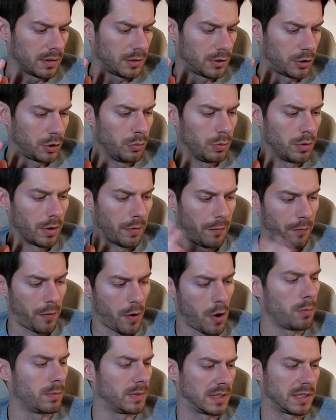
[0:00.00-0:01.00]
to the
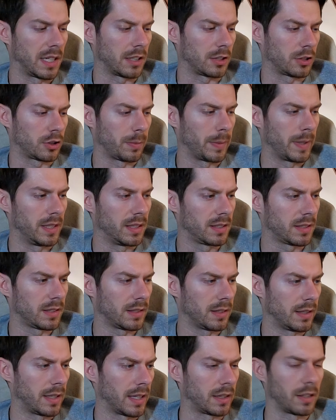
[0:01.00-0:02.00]
foam's detriment
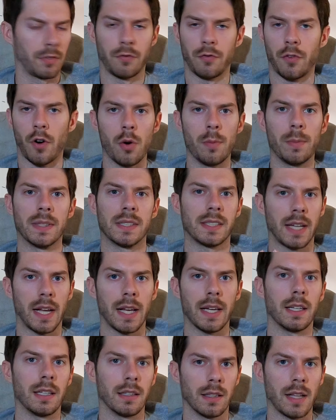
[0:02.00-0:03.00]
that the foam is
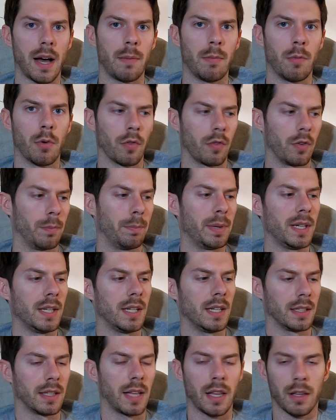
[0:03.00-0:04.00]
taking a lot more of a
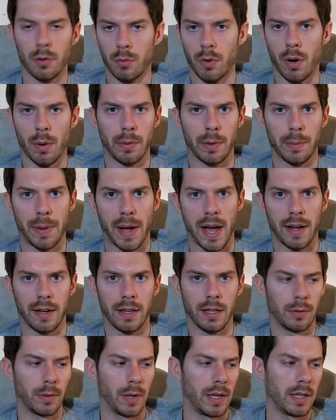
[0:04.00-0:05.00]
beating than the rubber
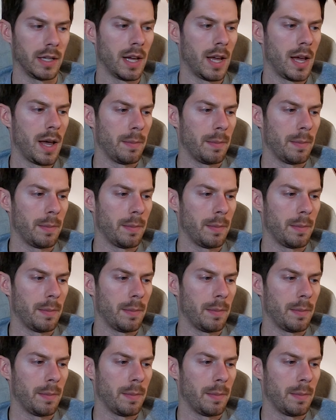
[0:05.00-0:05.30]
padding, right?